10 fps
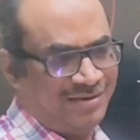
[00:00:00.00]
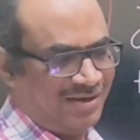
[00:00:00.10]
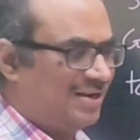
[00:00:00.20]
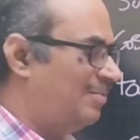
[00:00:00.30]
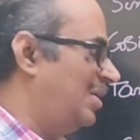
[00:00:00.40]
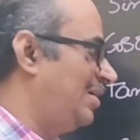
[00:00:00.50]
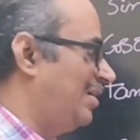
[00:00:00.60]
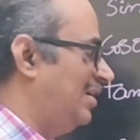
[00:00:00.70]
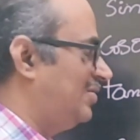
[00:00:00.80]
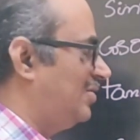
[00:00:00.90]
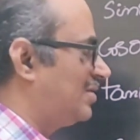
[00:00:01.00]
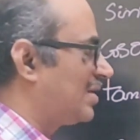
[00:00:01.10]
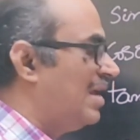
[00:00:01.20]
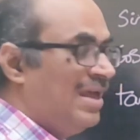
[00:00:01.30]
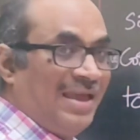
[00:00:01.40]
trigonometric
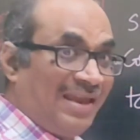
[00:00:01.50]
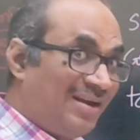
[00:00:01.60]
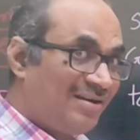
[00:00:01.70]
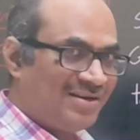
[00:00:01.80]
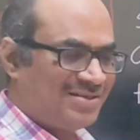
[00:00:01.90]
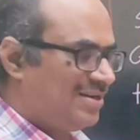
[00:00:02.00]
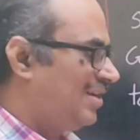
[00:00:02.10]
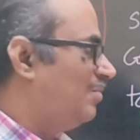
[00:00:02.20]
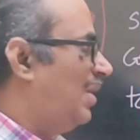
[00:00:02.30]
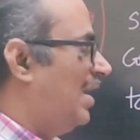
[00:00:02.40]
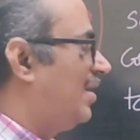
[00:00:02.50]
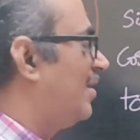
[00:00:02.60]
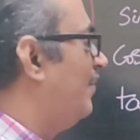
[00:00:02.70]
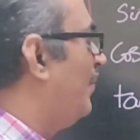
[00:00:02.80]
ratios. Interesting part.